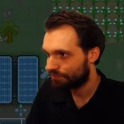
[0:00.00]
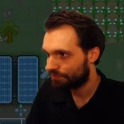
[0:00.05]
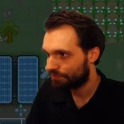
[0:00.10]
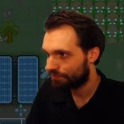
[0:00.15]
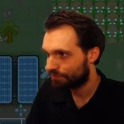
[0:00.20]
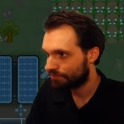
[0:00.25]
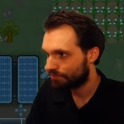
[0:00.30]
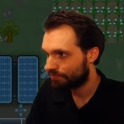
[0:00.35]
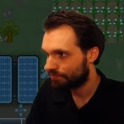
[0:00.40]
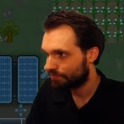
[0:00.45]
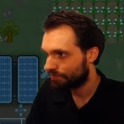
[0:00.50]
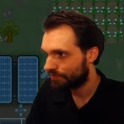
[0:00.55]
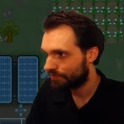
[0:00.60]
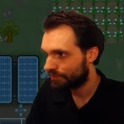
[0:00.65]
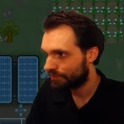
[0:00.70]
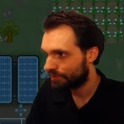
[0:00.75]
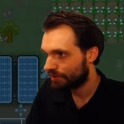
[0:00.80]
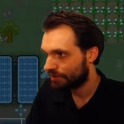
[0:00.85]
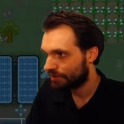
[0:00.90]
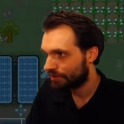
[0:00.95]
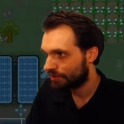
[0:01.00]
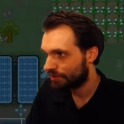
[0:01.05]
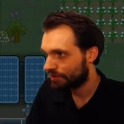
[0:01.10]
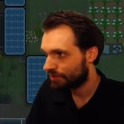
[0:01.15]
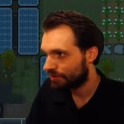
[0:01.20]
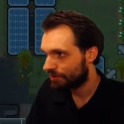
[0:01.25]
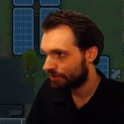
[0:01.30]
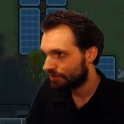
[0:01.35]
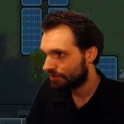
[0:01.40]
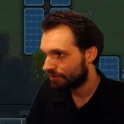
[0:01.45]

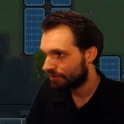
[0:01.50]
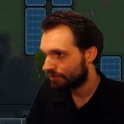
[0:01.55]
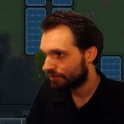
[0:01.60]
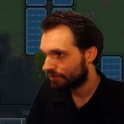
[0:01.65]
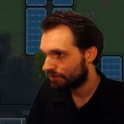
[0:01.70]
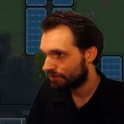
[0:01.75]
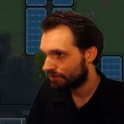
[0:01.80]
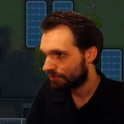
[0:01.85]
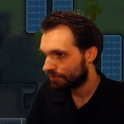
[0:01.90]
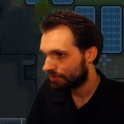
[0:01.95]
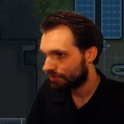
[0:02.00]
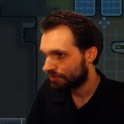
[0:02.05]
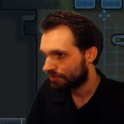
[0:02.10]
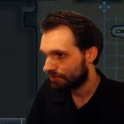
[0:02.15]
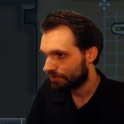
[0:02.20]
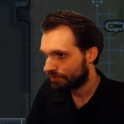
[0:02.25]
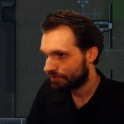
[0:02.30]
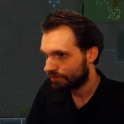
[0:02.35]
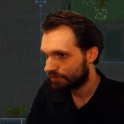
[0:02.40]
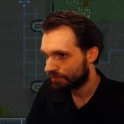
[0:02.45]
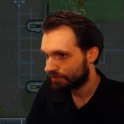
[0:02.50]
No one is speaking in this clip.